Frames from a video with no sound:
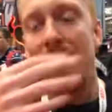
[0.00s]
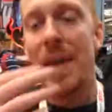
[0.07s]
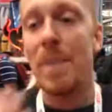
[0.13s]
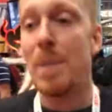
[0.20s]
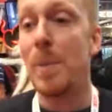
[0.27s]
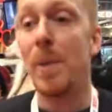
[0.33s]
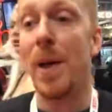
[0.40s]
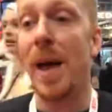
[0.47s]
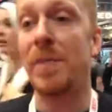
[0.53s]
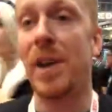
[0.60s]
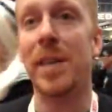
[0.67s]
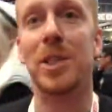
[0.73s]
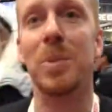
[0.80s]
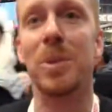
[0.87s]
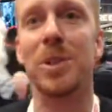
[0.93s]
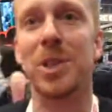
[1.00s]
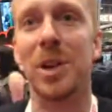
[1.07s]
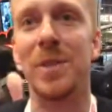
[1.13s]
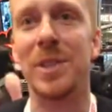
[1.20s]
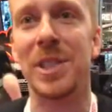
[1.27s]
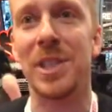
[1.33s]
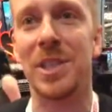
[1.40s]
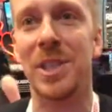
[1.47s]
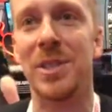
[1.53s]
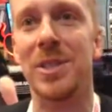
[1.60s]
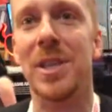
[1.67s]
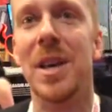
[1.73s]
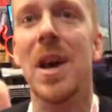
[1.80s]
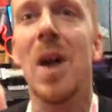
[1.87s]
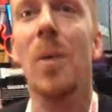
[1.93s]
And then people have customer service
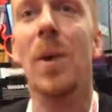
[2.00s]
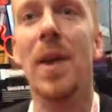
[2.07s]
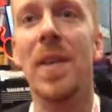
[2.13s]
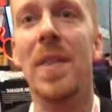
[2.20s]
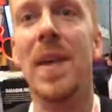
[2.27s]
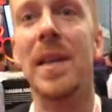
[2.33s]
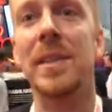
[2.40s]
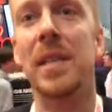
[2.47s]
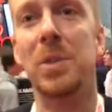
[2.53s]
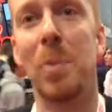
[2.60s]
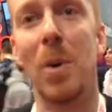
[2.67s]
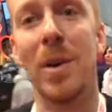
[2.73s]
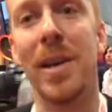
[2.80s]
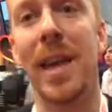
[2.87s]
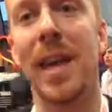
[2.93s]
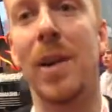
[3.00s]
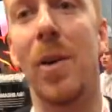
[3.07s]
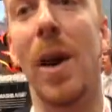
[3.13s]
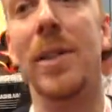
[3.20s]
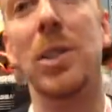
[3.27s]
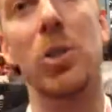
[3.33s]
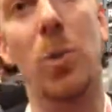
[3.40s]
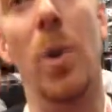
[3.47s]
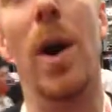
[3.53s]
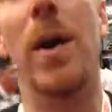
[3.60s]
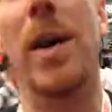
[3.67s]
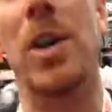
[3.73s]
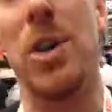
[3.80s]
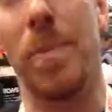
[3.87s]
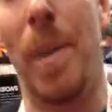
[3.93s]
issues. One of the things that's important to get across is where
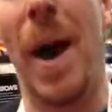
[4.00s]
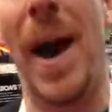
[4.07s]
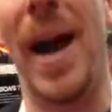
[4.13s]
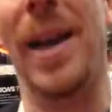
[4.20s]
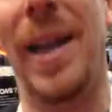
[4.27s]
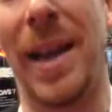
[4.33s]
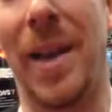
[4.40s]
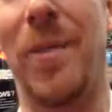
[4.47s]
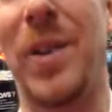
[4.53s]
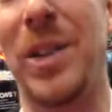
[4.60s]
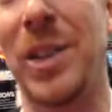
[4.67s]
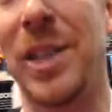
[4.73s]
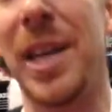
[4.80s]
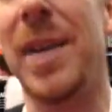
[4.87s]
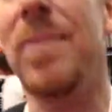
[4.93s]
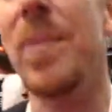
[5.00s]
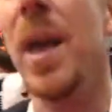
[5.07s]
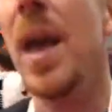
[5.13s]
can you buy, like, officially.